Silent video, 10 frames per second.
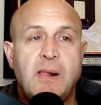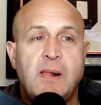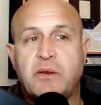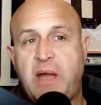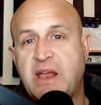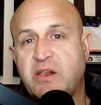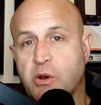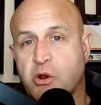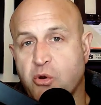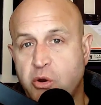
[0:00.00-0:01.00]
They're handling
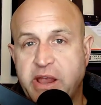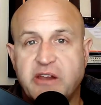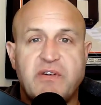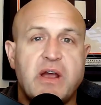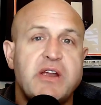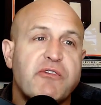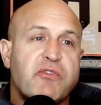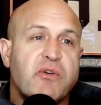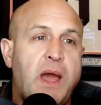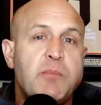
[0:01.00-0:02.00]
recruiting in a very
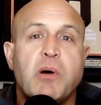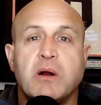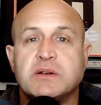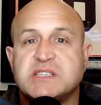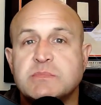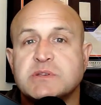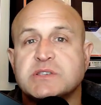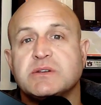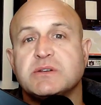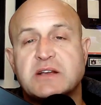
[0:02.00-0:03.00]
different way. Barton Simmons and
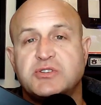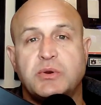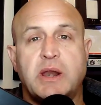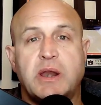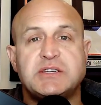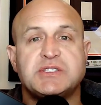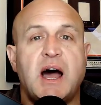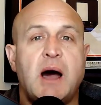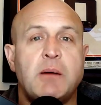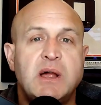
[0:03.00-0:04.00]
those guys are doing a nice
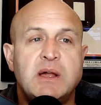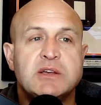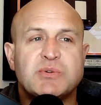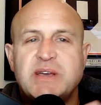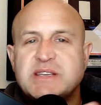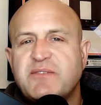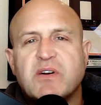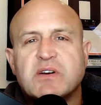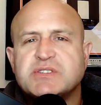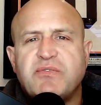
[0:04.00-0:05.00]
job. So his
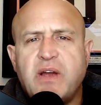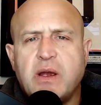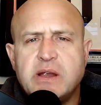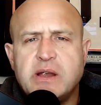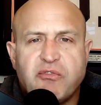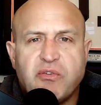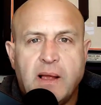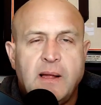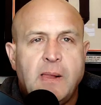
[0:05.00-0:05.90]
adversity is very different.